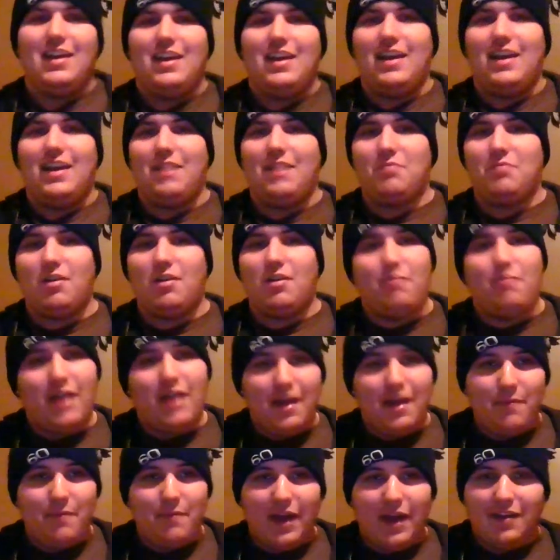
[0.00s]
And I'm going to
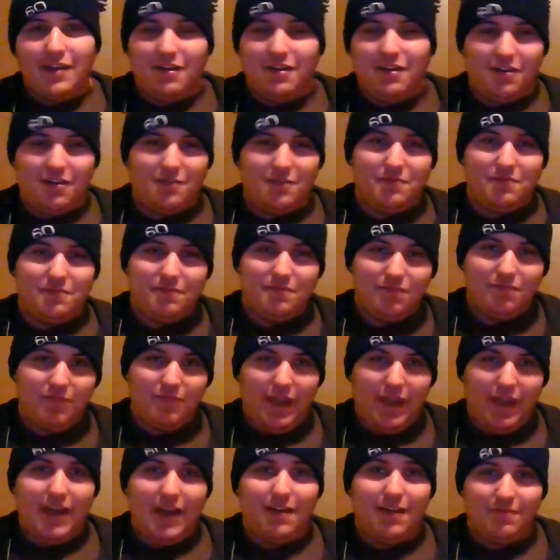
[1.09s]
buy a binder.
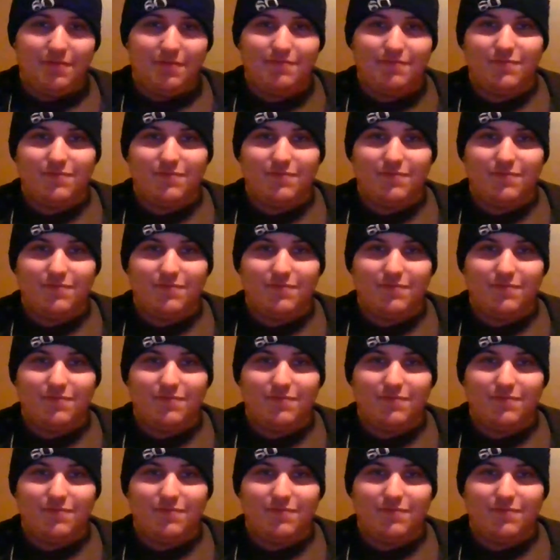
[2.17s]
Yeah.